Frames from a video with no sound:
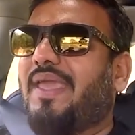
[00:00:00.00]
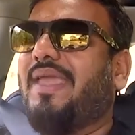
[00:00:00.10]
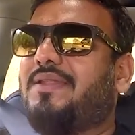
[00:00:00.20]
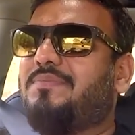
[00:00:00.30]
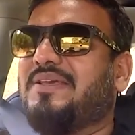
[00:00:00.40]

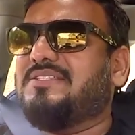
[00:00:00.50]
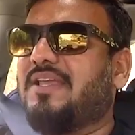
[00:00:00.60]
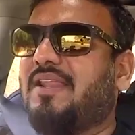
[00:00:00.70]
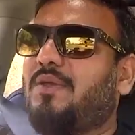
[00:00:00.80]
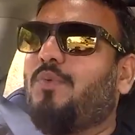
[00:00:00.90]
It
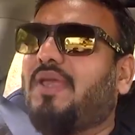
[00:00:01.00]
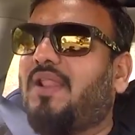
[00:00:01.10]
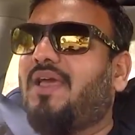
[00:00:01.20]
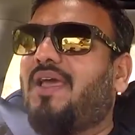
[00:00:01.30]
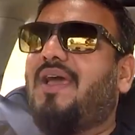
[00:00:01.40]
basically
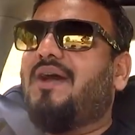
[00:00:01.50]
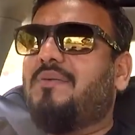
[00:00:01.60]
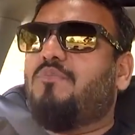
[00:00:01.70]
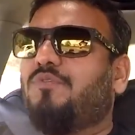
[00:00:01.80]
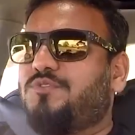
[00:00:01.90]
will
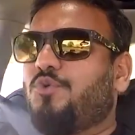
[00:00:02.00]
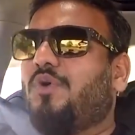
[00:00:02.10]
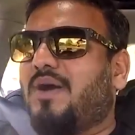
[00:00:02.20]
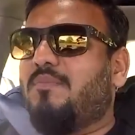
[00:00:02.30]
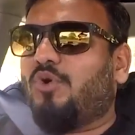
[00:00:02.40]
move
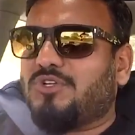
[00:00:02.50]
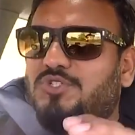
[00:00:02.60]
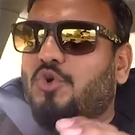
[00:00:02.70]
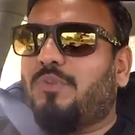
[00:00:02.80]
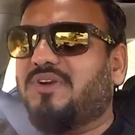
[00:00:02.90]
to a more
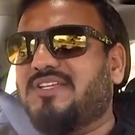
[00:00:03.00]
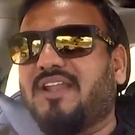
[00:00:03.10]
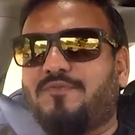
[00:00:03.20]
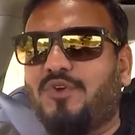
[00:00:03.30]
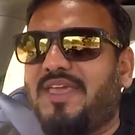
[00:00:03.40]
sober
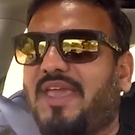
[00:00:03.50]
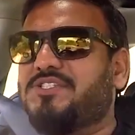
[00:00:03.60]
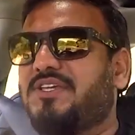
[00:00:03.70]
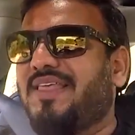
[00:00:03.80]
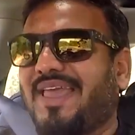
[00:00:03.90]
setup for the
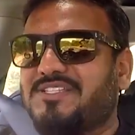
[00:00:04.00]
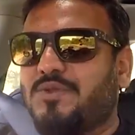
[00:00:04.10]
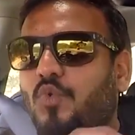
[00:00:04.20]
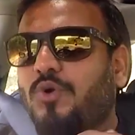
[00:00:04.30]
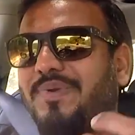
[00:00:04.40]
engine. The
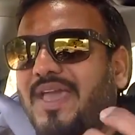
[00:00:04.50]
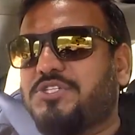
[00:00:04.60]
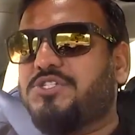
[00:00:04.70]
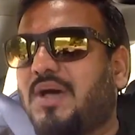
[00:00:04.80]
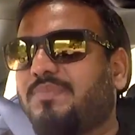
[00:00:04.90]
engine won't be
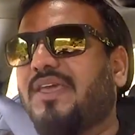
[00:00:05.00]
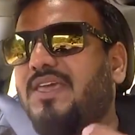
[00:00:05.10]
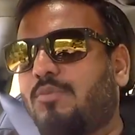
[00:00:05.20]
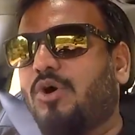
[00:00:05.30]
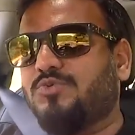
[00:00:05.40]
as sharp, the
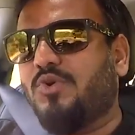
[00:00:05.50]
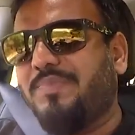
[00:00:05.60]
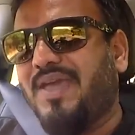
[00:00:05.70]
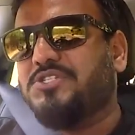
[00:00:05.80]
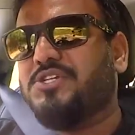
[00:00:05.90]
gearbox
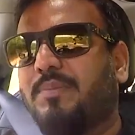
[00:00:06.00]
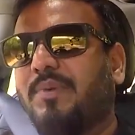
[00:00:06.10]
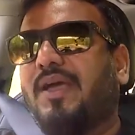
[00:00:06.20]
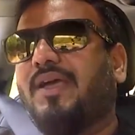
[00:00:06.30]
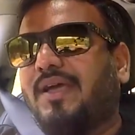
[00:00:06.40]
won't be as sharp,
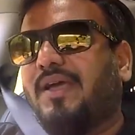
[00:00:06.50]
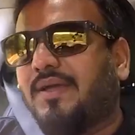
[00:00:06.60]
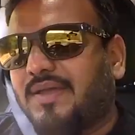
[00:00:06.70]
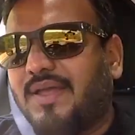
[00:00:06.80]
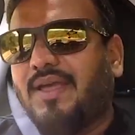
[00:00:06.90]

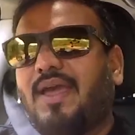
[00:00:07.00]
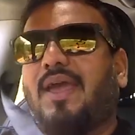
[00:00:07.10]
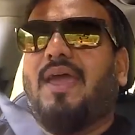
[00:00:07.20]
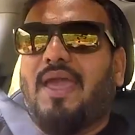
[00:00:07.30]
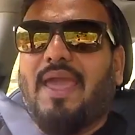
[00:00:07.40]

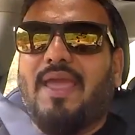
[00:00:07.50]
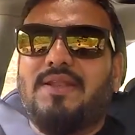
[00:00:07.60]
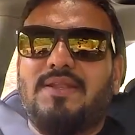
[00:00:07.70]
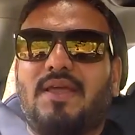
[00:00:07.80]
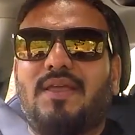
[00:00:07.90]

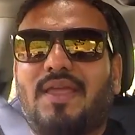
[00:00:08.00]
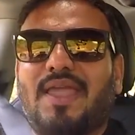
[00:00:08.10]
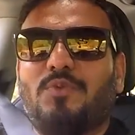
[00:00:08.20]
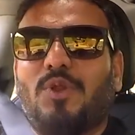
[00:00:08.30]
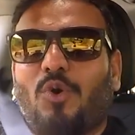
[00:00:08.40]
and
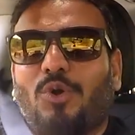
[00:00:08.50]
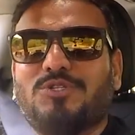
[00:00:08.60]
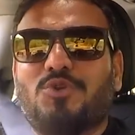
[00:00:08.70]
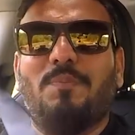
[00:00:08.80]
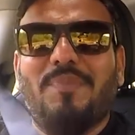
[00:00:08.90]
it will
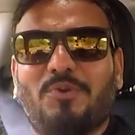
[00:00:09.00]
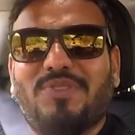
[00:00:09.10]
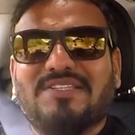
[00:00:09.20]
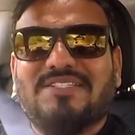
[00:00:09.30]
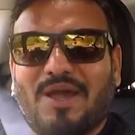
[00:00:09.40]
also
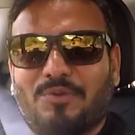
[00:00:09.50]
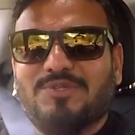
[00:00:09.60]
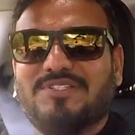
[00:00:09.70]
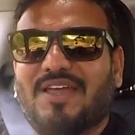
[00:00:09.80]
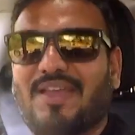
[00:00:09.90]
mute the
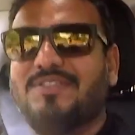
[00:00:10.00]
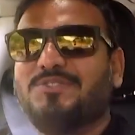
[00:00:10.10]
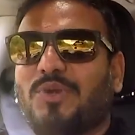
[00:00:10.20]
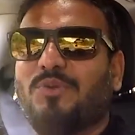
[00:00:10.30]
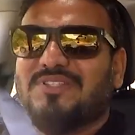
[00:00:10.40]
sounds.
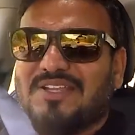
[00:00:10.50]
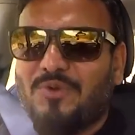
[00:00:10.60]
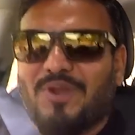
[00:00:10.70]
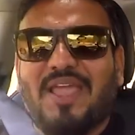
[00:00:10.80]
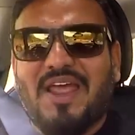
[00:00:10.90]
So it will
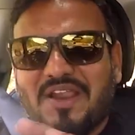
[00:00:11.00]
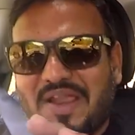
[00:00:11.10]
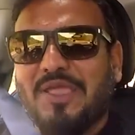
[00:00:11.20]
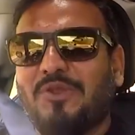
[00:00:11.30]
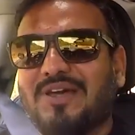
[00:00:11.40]
sound like a
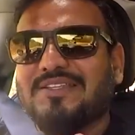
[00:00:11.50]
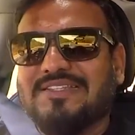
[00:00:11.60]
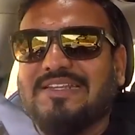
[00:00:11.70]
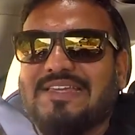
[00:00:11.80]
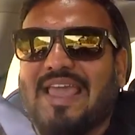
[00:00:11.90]
regular
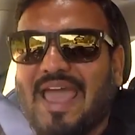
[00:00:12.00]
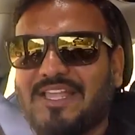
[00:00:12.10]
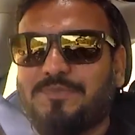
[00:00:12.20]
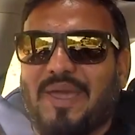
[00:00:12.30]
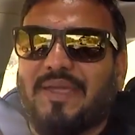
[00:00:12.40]
city
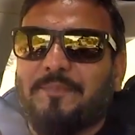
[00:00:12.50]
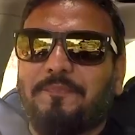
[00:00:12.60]
hatchback.